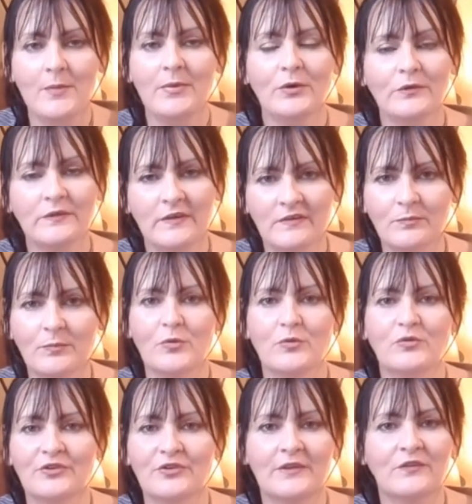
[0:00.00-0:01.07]
But also
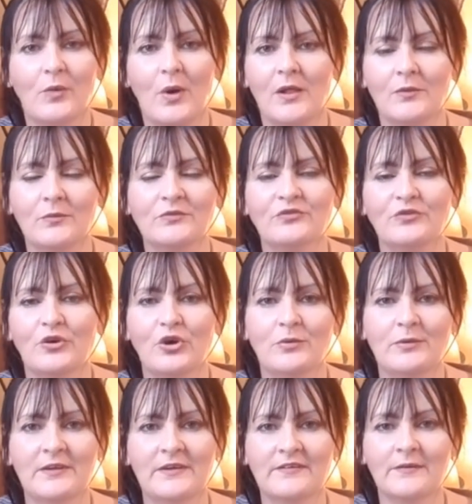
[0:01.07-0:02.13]
spiritual as well. We do
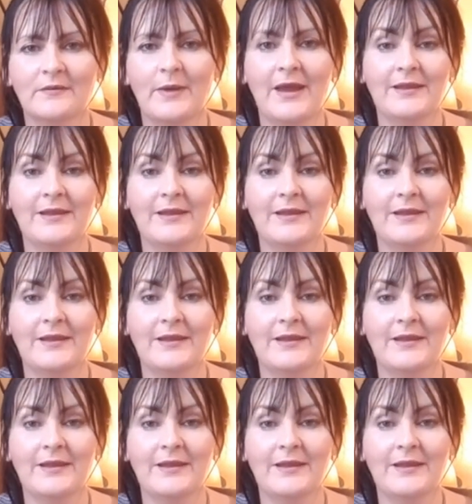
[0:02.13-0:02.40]
herbalism